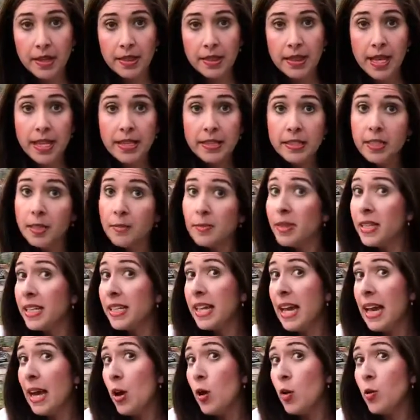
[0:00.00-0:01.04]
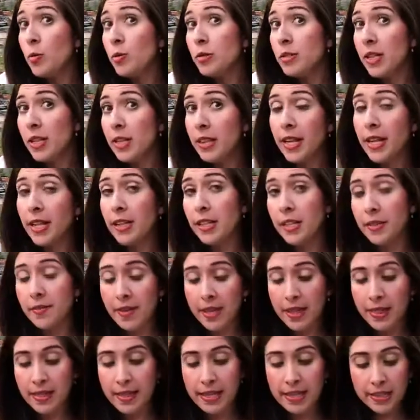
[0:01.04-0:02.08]
That's something else that
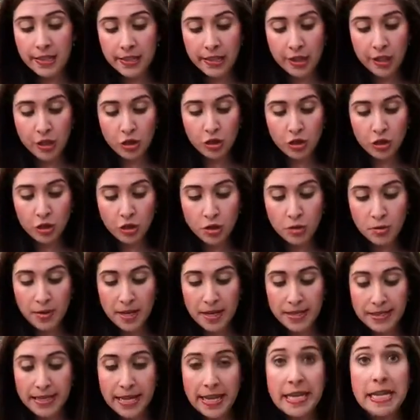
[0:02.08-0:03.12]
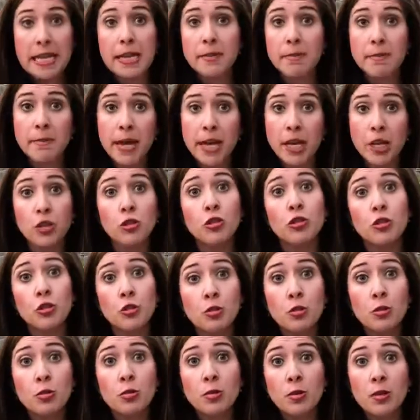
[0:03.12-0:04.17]
living things can do, is they can make
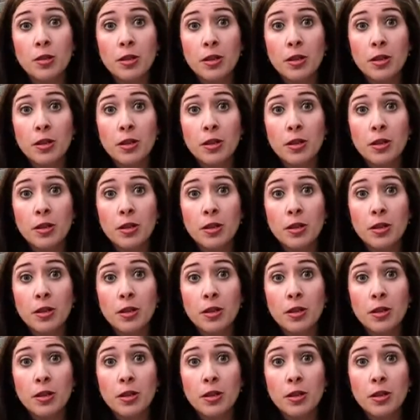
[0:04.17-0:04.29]
new